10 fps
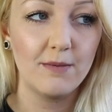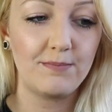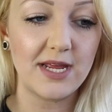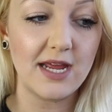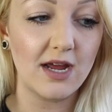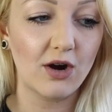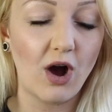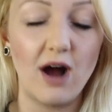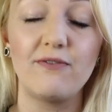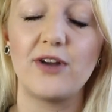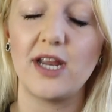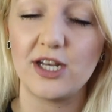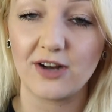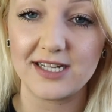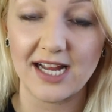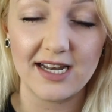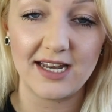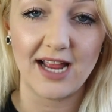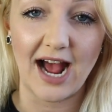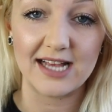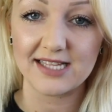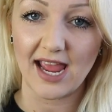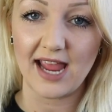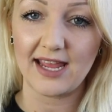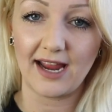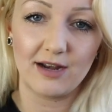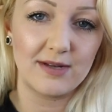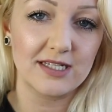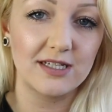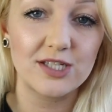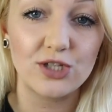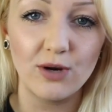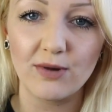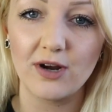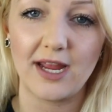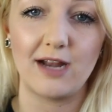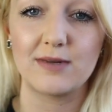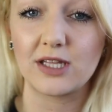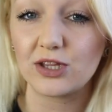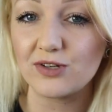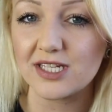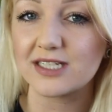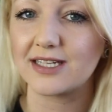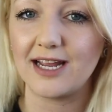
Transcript: Be confident in your identity as a cannabis consumer, a cannabis enthusiast,